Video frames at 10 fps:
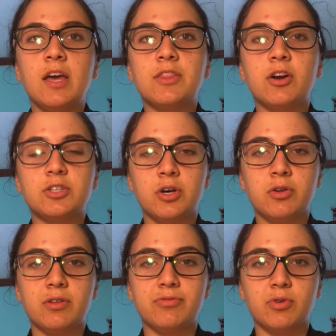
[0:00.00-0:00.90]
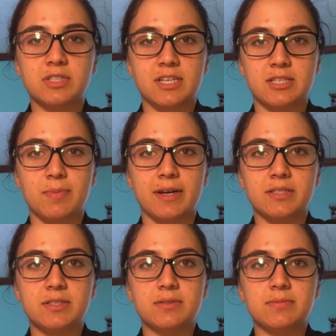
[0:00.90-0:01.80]
There are a total of 4
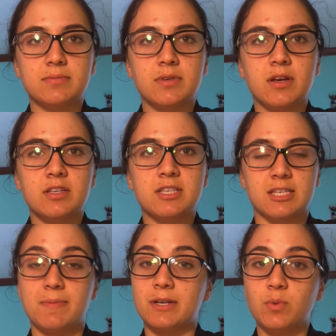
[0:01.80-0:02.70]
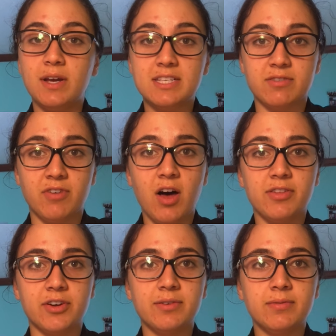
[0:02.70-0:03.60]
suspects. Suspect 1 is a
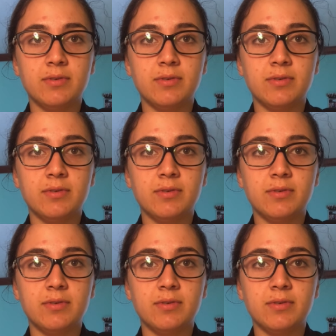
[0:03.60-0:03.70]
father.